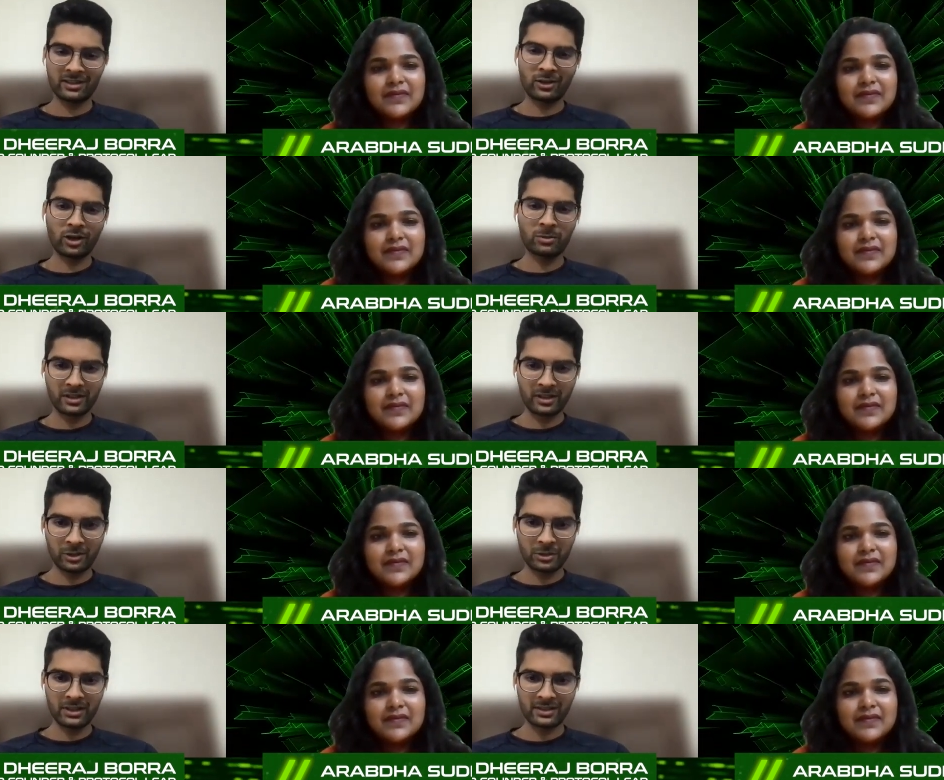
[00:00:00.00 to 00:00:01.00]
Speaker 1: a common
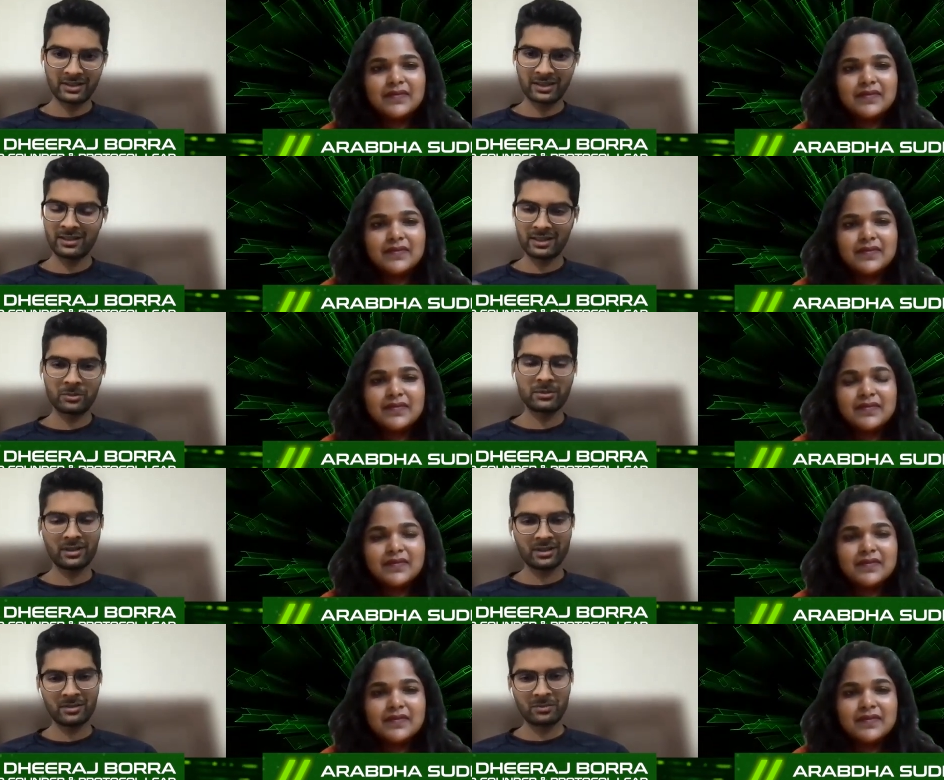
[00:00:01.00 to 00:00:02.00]
ground is, and then
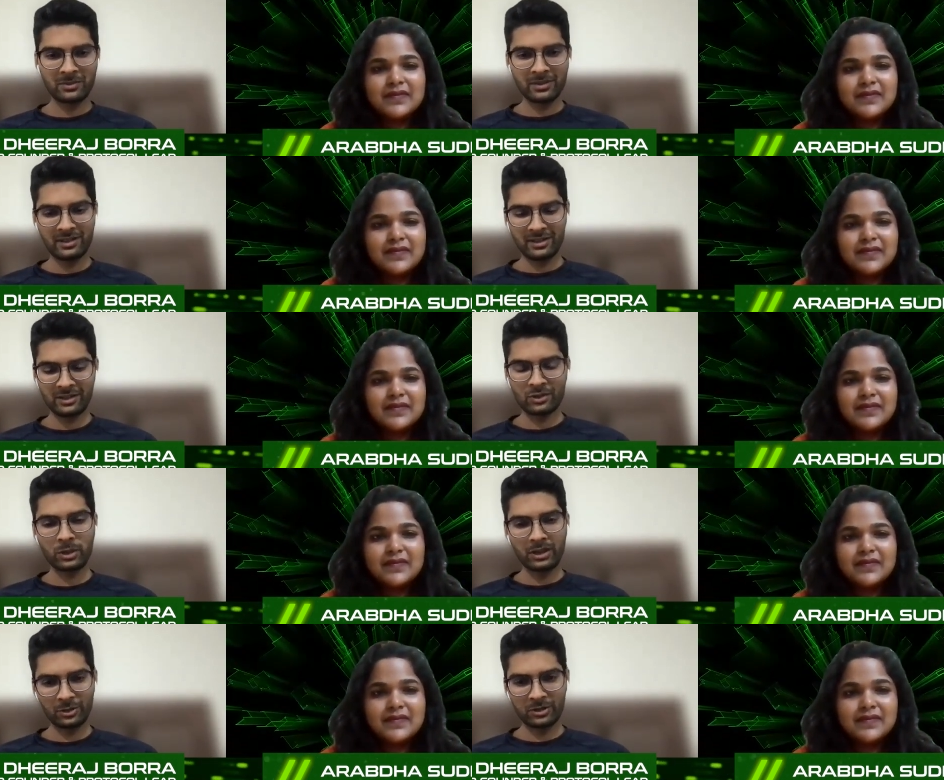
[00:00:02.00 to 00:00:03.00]

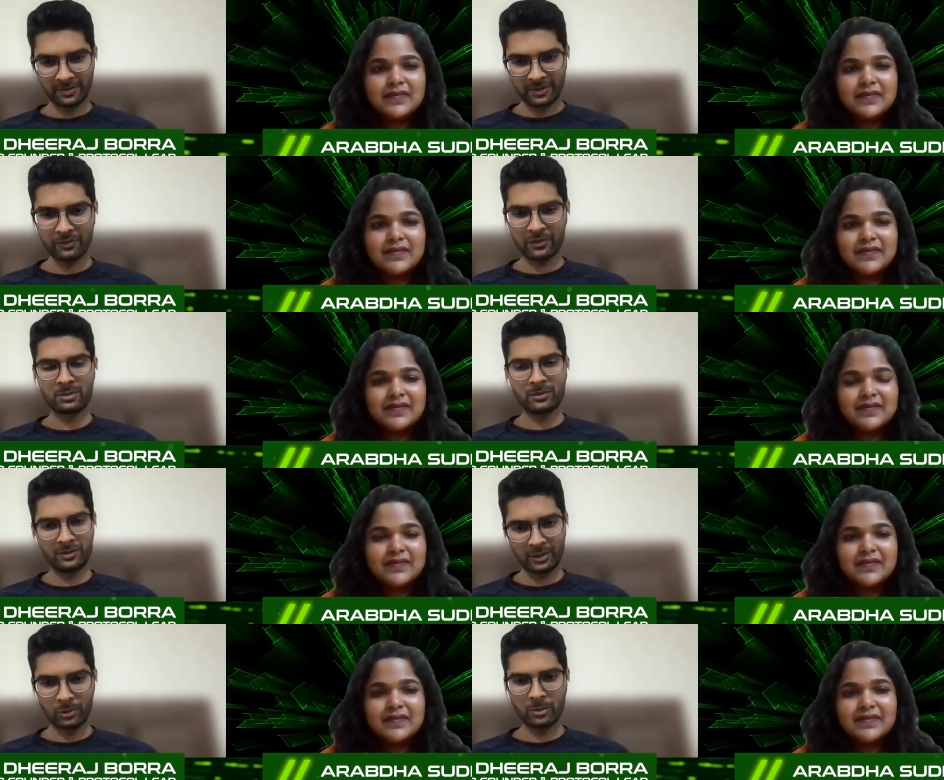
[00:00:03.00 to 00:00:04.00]
make yourself comfortable
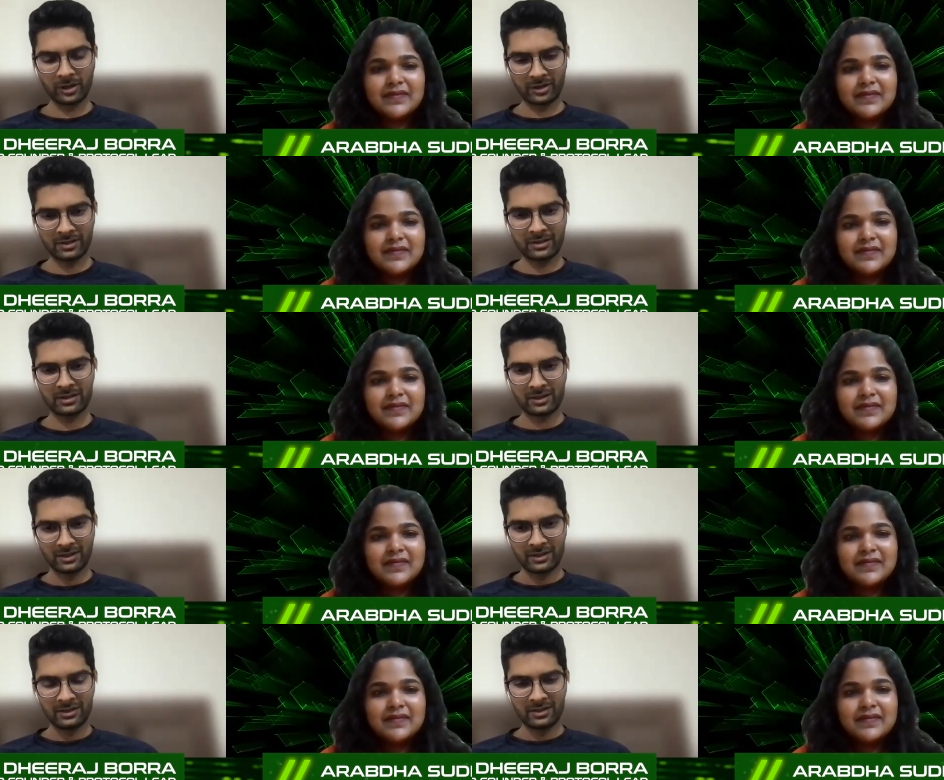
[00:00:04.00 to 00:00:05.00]
with the whole process.
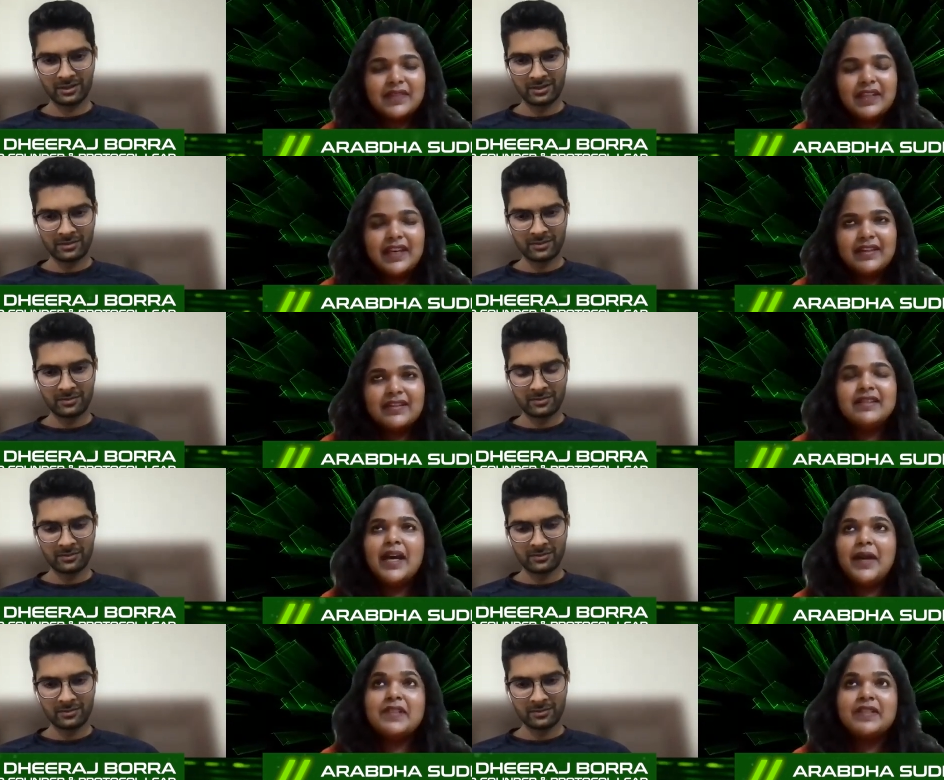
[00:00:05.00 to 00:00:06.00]
Speaker 2: Yeah,
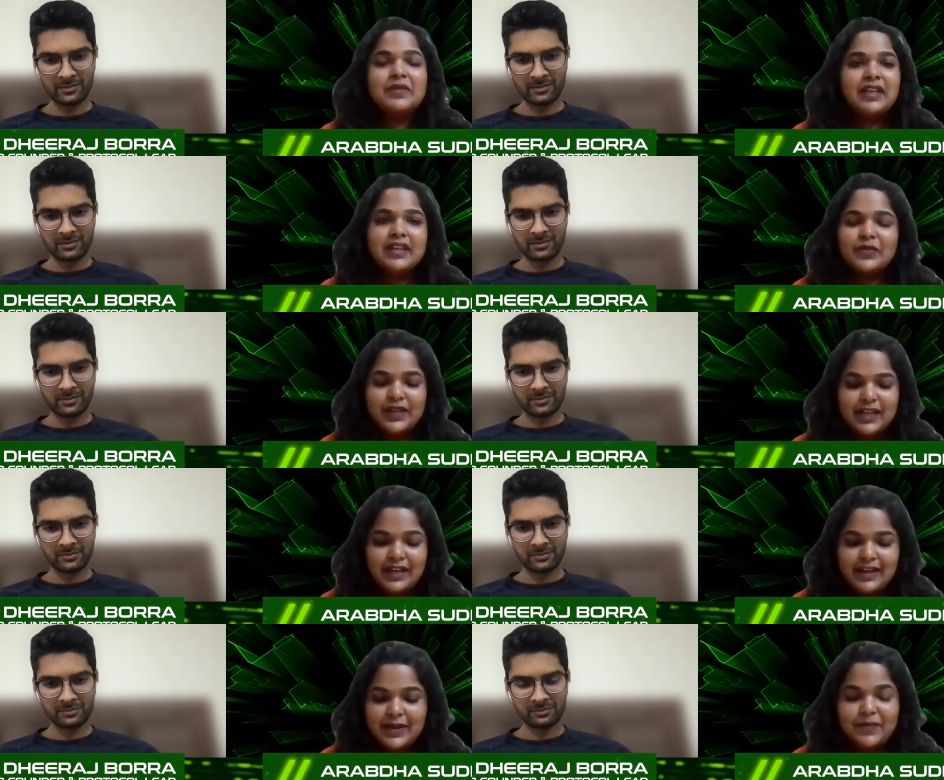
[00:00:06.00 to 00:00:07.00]
absolutely. I
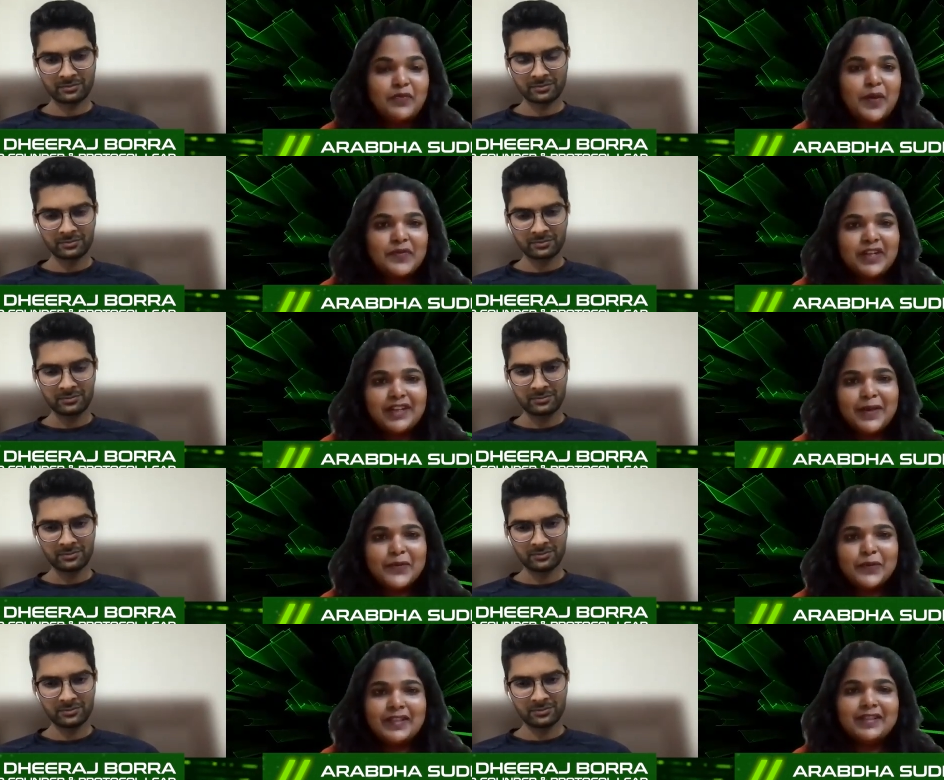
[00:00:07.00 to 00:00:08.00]
agree. I mean, that three
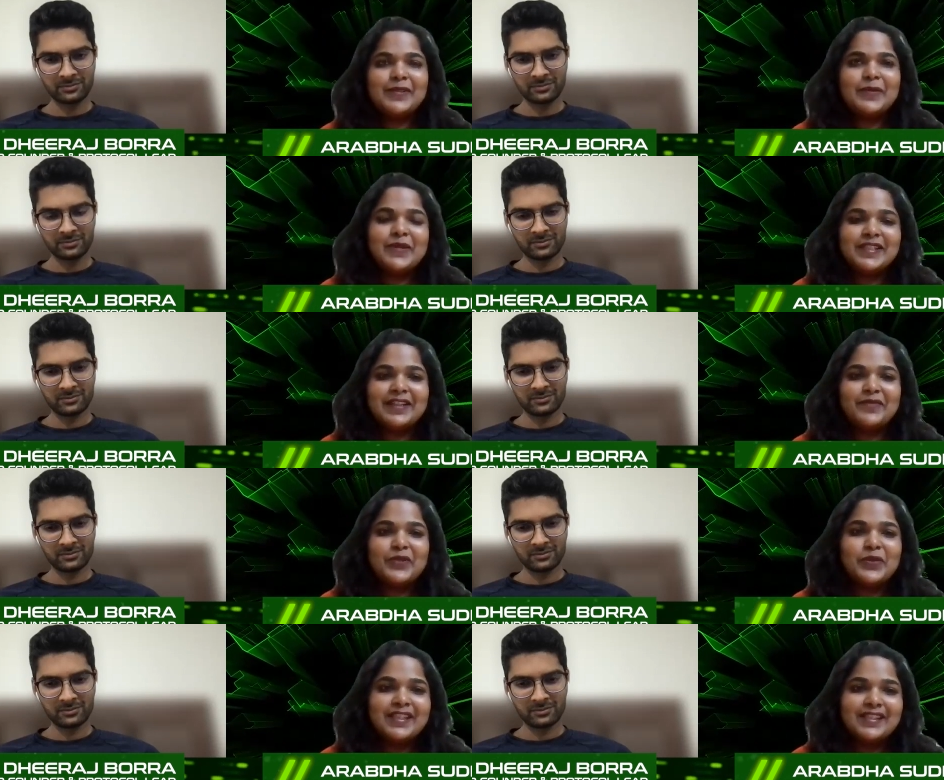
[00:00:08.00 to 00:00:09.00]
comes with its own
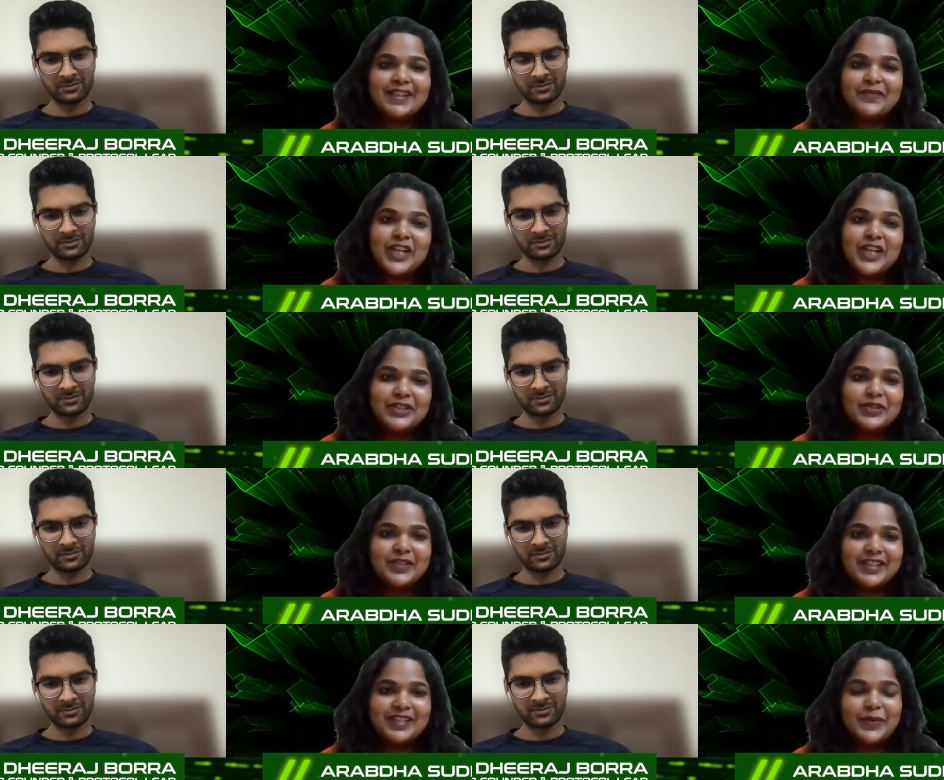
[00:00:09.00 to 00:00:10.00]
unique set of
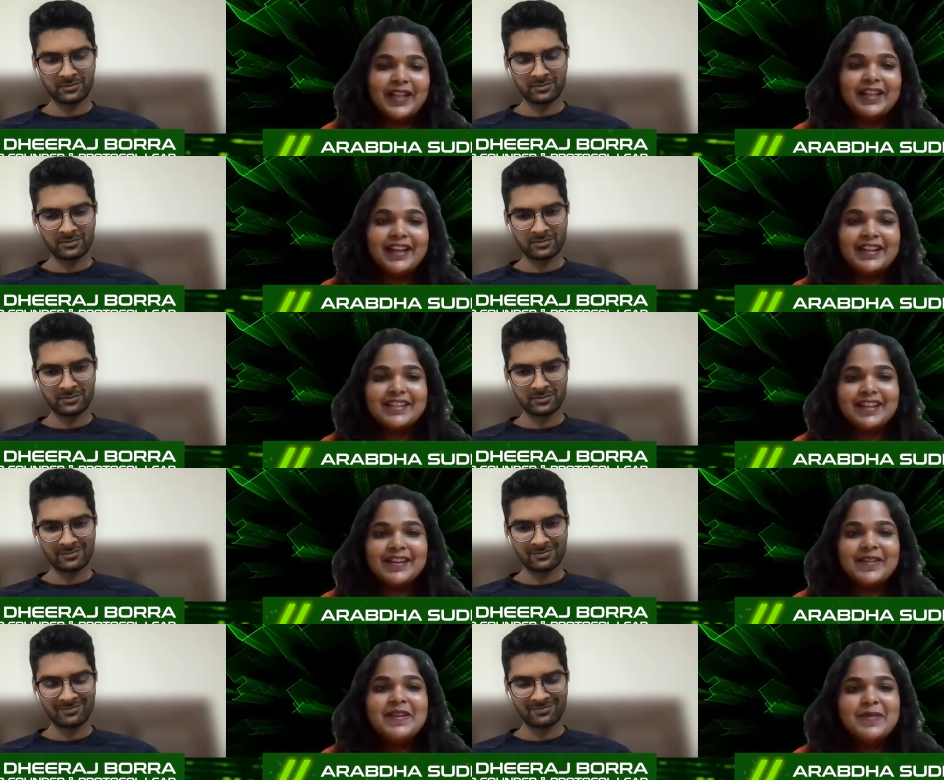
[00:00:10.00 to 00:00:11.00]
challenges as well, and